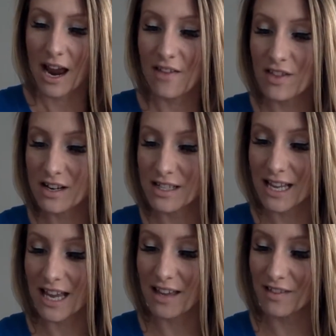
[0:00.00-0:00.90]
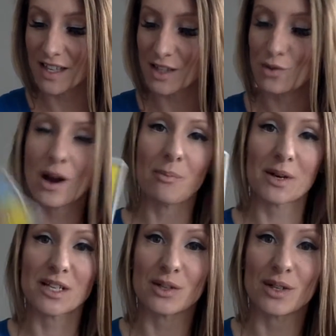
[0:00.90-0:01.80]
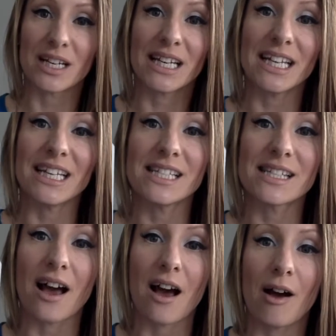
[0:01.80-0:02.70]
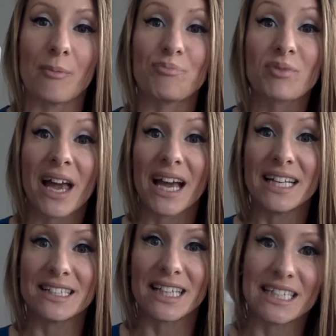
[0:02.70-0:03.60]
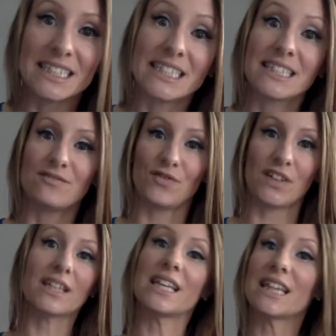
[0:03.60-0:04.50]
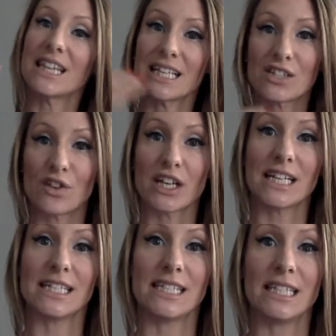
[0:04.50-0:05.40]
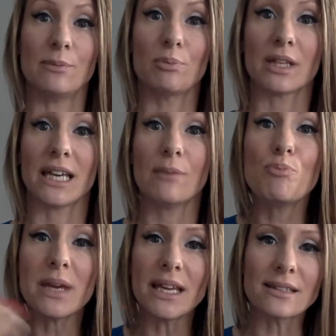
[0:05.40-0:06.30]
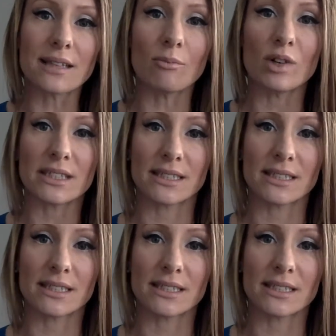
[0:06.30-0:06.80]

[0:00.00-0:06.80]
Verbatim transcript: And they're saying these new opportunities and like feeling things very deeply and being somewhat